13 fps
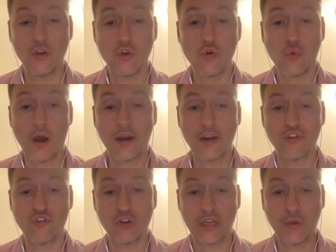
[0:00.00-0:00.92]
quite a
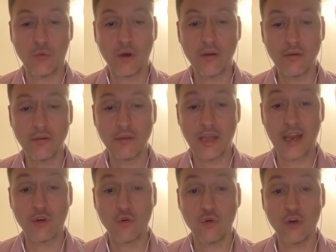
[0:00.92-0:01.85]
tricky one
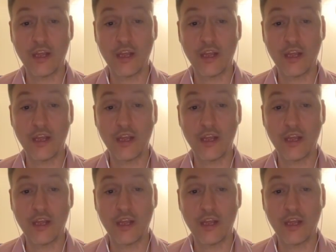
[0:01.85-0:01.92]
and could